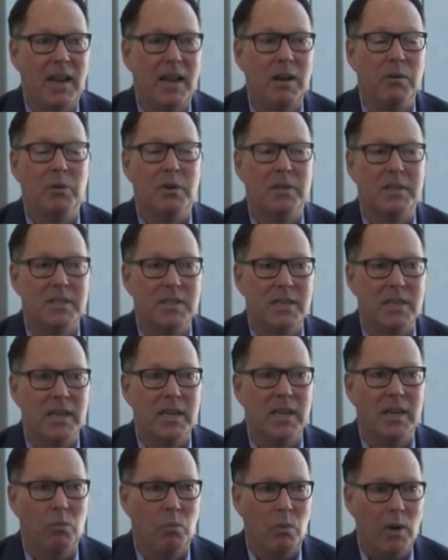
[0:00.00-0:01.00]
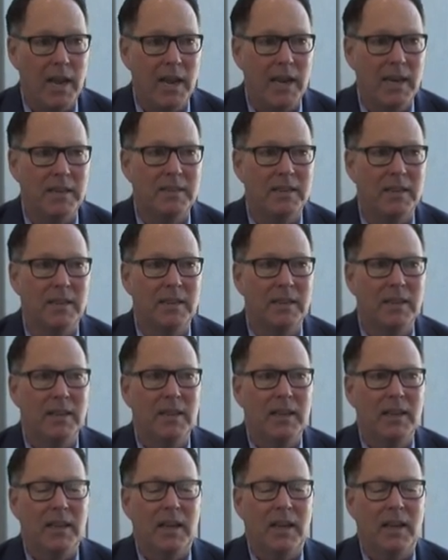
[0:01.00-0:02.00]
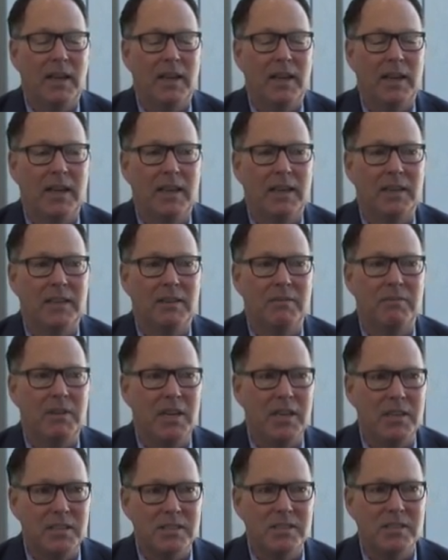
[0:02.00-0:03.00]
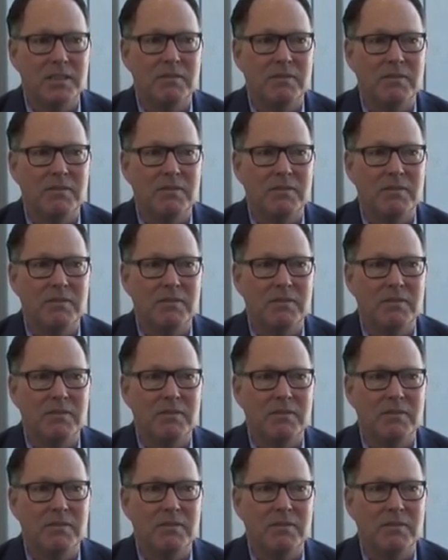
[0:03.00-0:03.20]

A1C and weight and convenience.